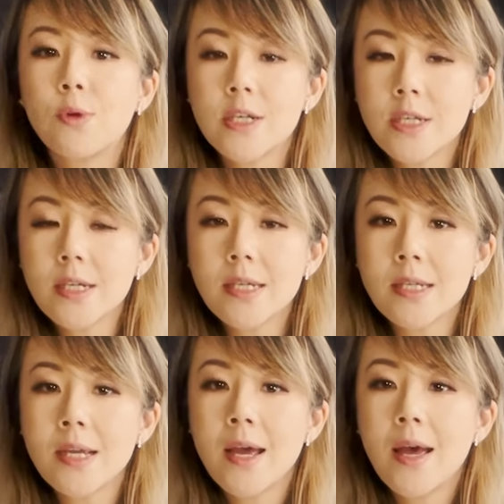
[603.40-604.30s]

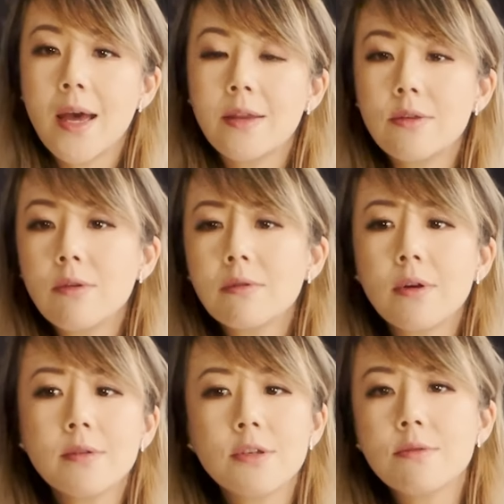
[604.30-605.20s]
wishes, and don't
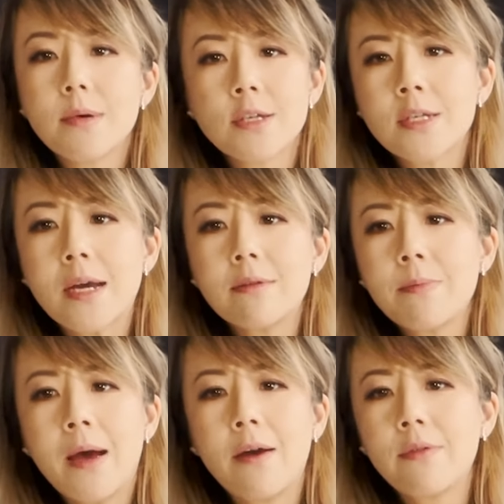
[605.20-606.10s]
go too much down
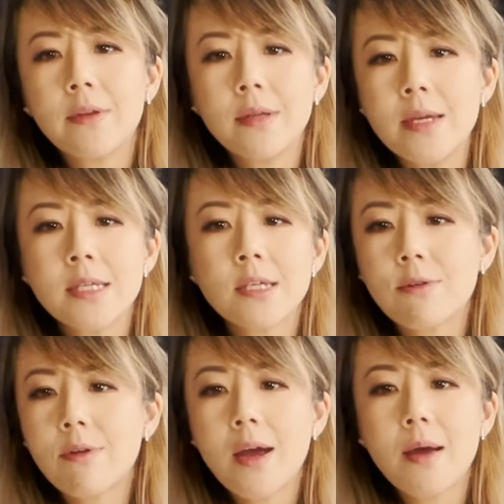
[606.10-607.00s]
the path on
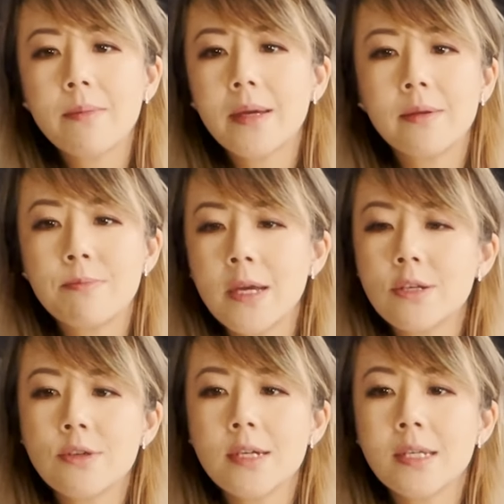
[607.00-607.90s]
Instagram and
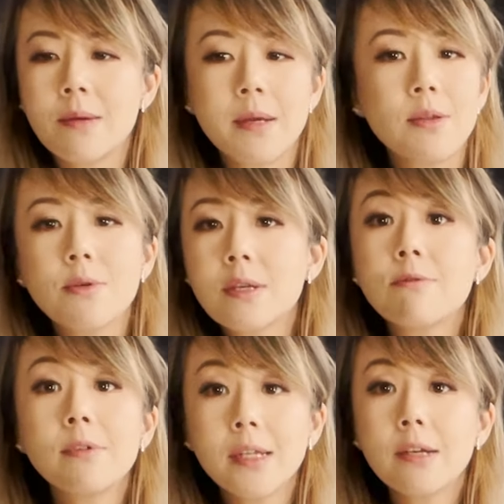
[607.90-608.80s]
Pinterest. I mean, those
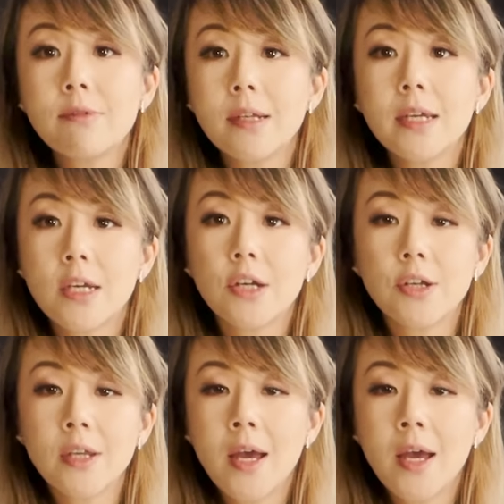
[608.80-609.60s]
are really, really good